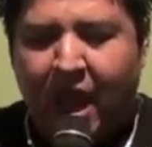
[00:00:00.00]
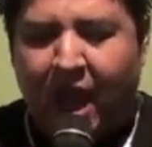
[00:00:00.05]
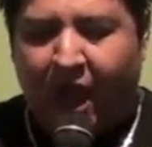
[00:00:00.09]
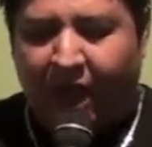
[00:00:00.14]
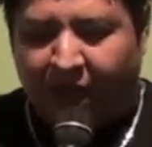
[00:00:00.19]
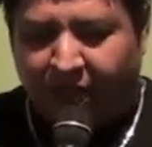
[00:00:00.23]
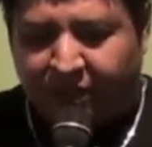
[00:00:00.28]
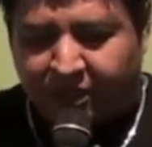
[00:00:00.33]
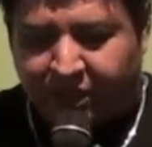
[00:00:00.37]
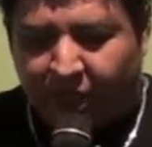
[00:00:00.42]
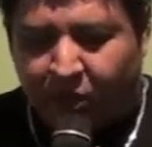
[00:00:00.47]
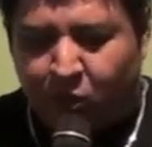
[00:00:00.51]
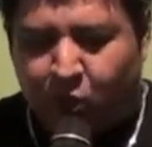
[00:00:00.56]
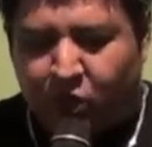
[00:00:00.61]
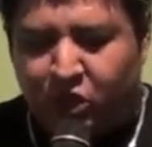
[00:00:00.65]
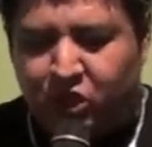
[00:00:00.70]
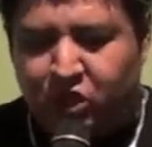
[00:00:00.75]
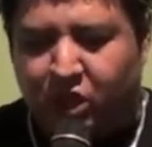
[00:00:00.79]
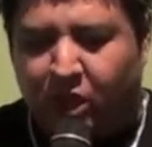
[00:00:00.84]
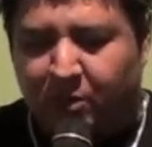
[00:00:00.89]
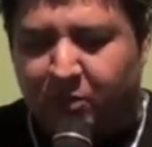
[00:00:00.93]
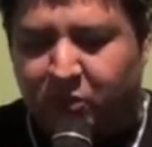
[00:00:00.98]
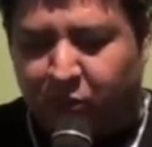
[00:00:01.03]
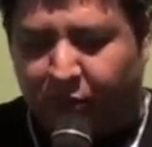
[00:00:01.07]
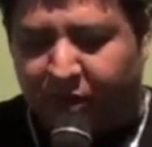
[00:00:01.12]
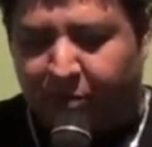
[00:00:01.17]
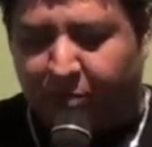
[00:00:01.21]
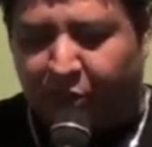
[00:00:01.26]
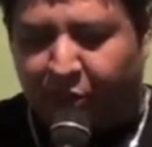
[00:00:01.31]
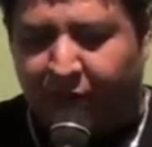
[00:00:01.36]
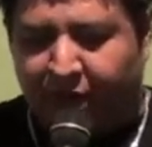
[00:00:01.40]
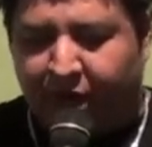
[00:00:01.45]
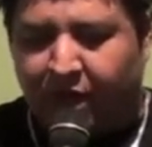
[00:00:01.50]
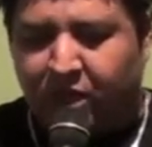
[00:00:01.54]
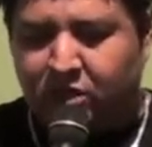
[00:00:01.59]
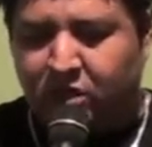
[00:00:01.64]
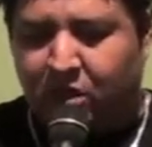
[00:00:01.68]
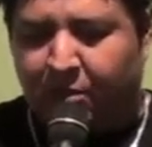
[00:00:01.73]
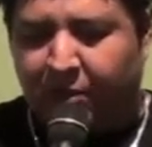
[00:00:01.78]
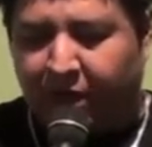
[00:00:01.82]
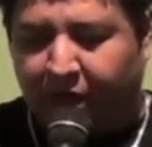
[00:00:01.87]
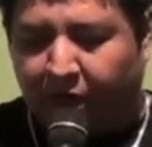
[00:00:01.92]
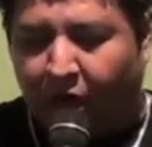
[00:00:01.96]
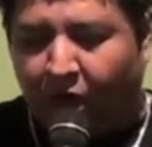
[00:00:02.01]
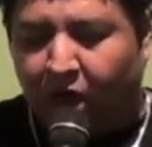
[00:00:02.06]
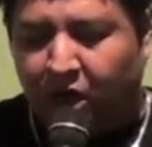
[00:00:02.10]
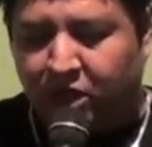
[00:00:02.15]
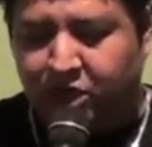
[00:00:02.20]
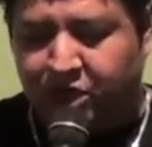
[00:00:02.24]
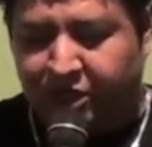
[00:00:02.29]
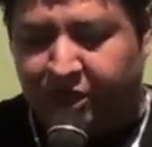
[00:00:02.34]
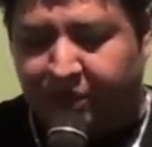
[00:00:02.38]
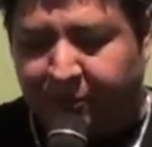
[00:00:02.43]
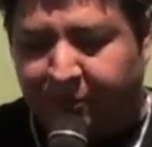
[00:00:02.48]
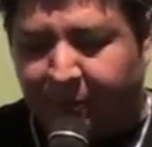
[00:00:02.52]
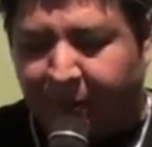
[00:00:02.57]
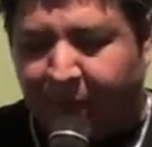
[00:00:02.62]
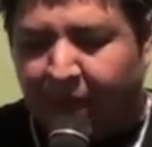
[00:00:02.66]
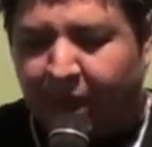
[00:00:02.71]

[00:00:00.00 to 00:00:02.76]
I had done workshops with Maria Darmagoshi,